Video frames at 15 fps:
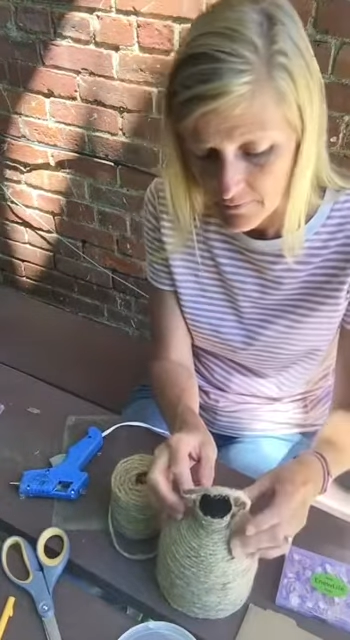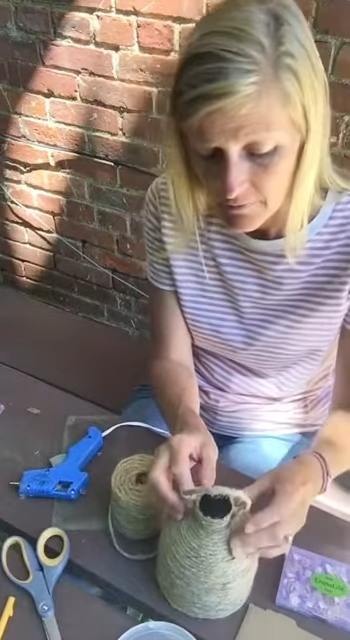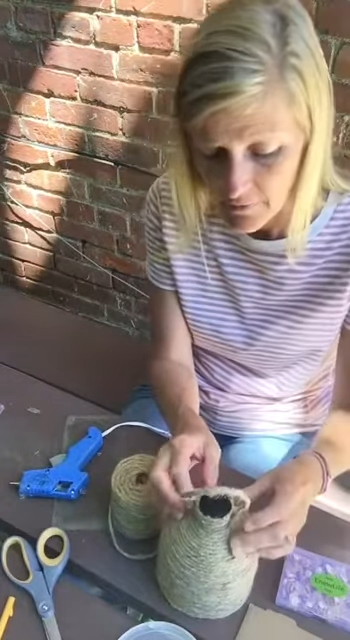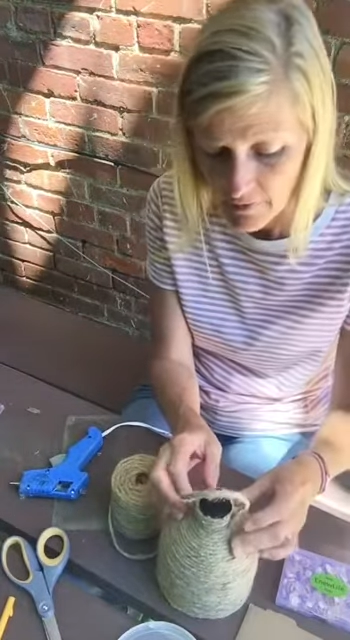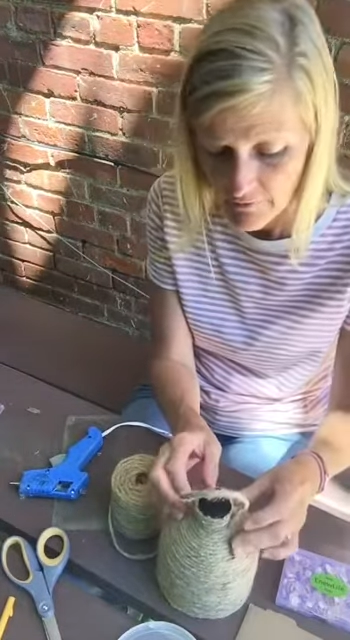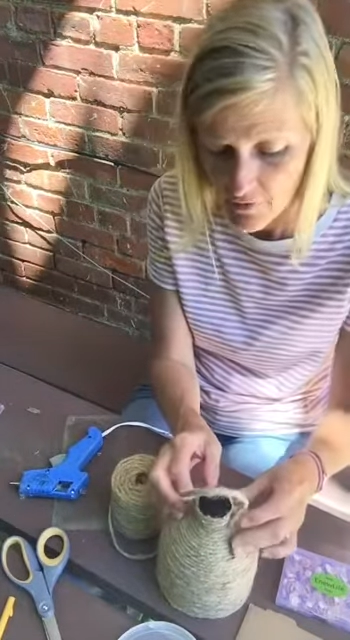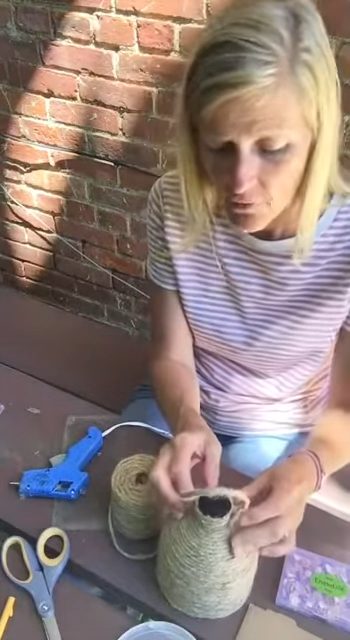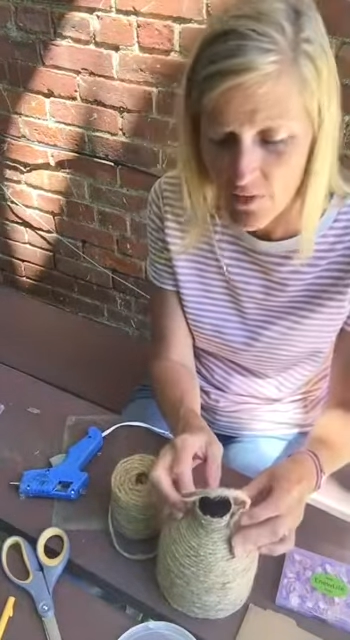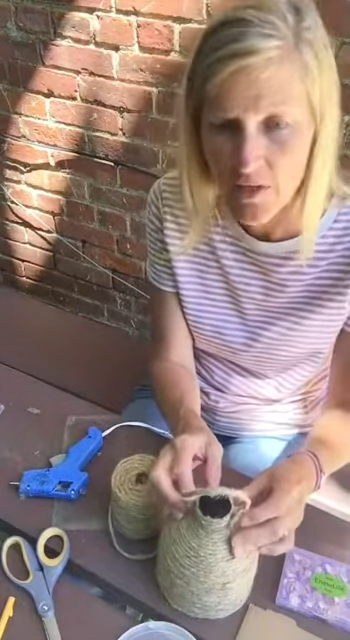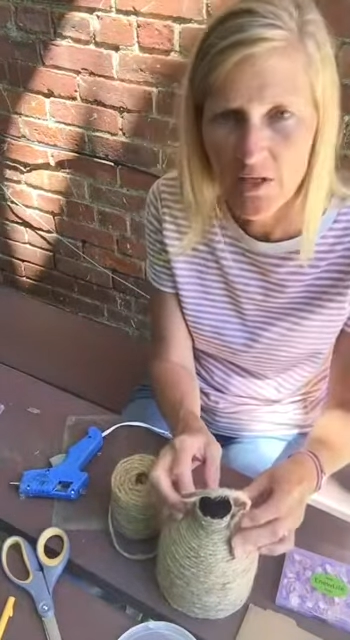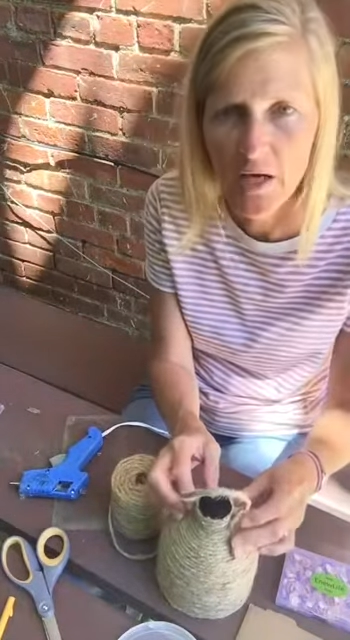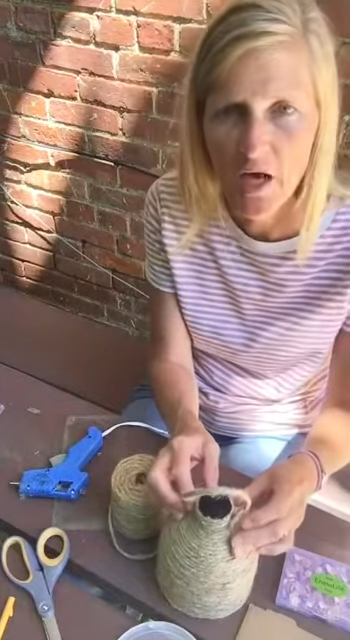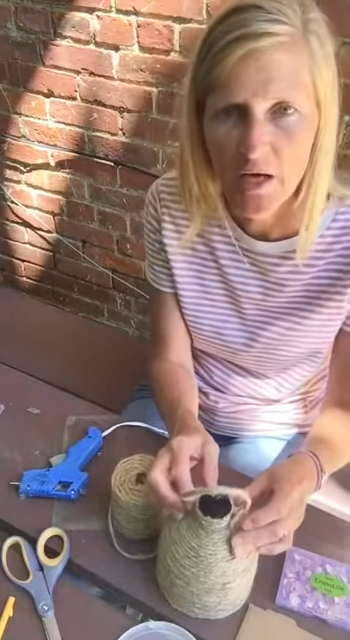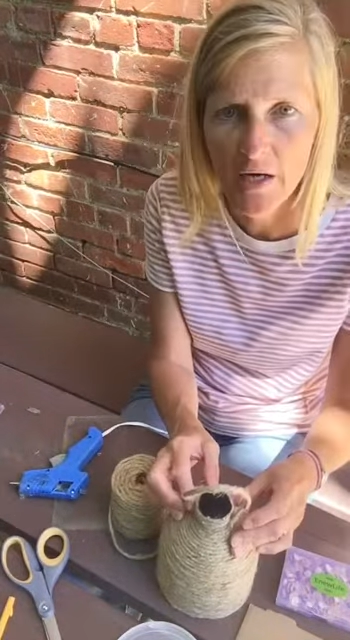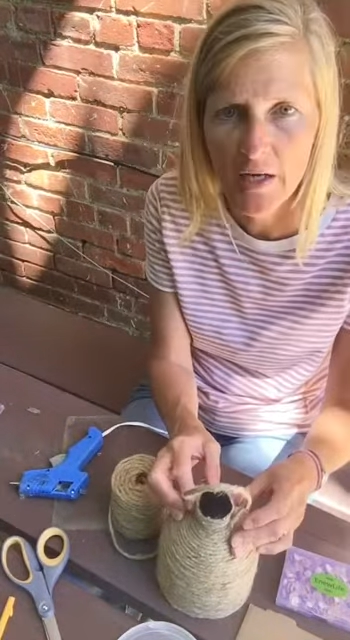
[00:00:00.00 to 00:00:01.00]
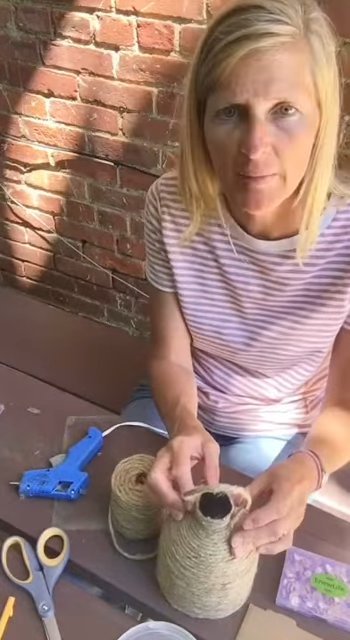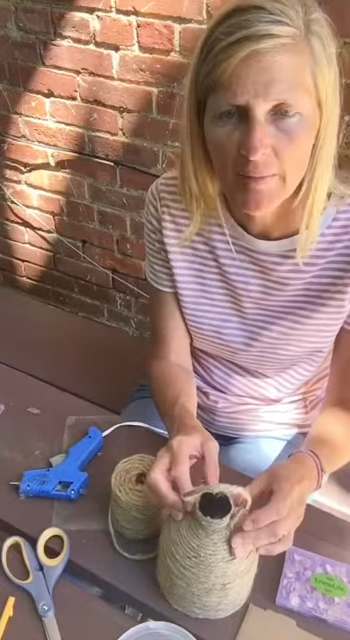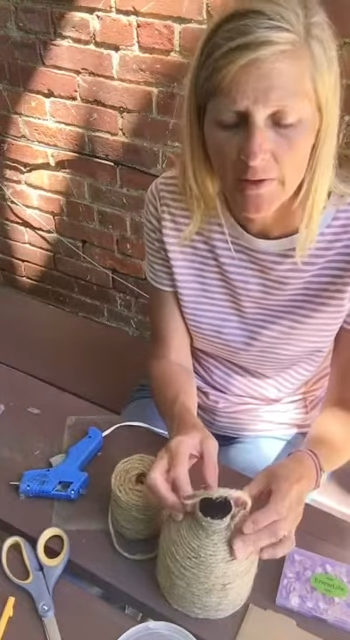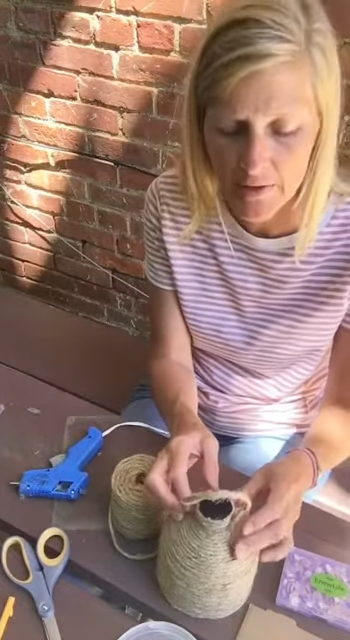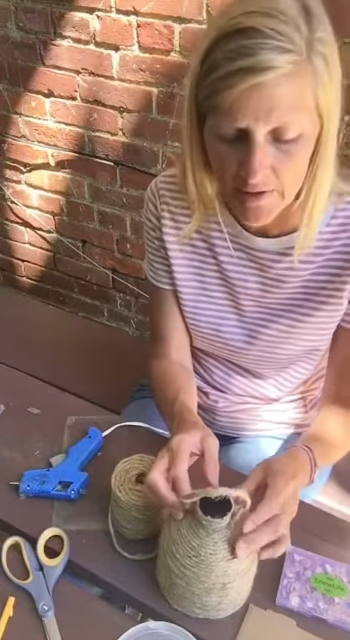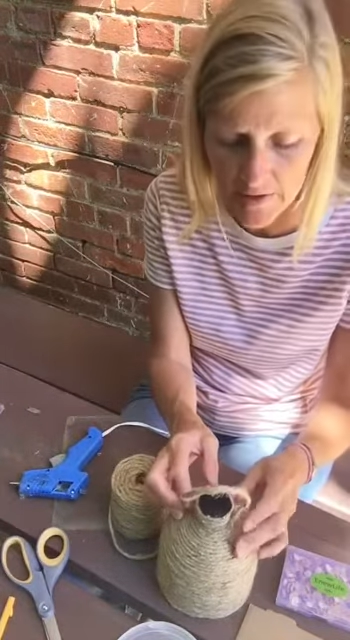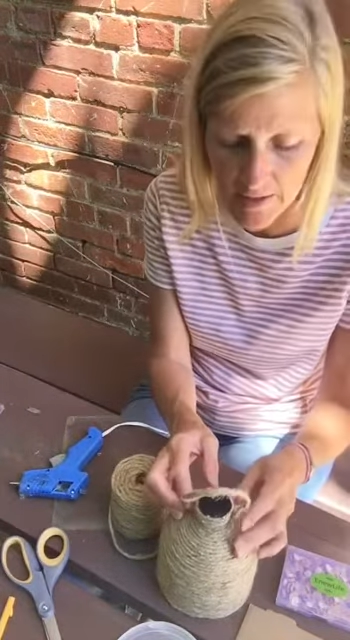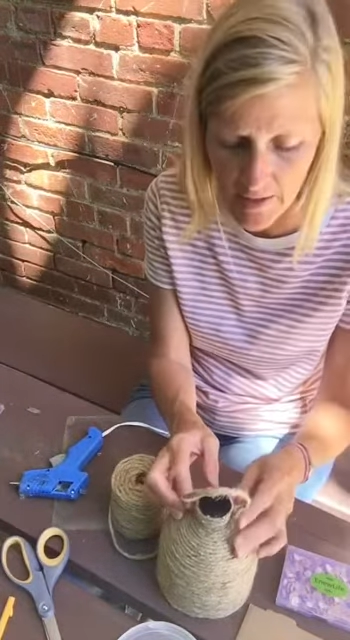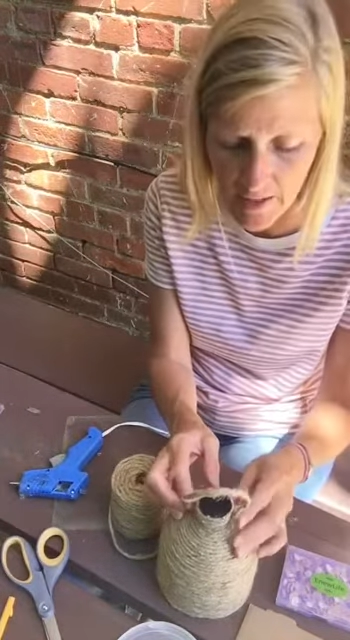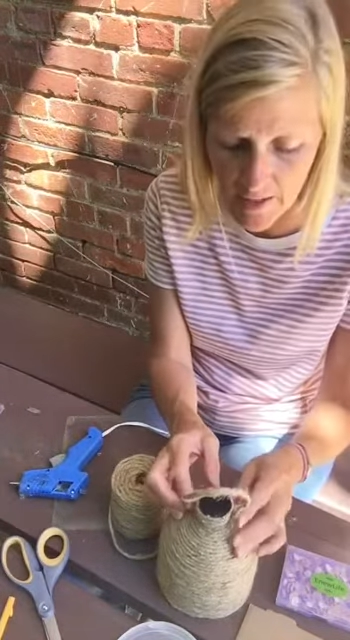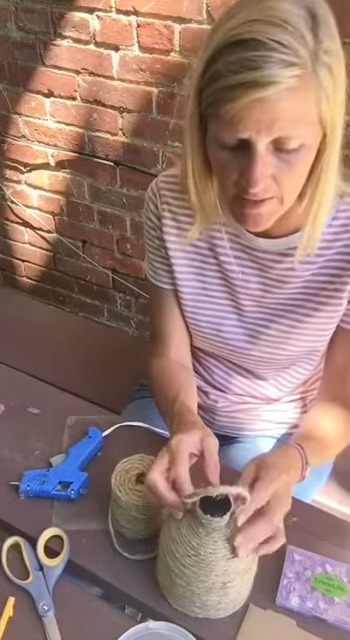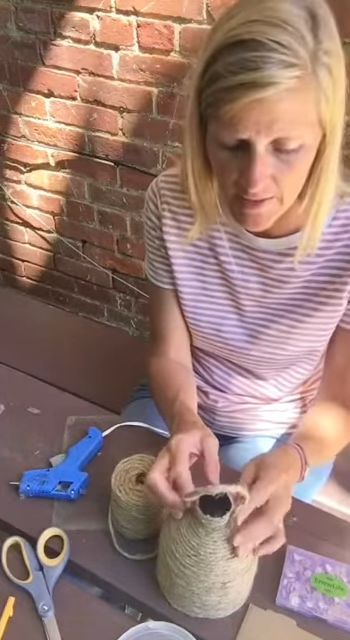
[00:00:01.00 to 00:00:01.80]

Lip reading: If you want to knot it up on the side,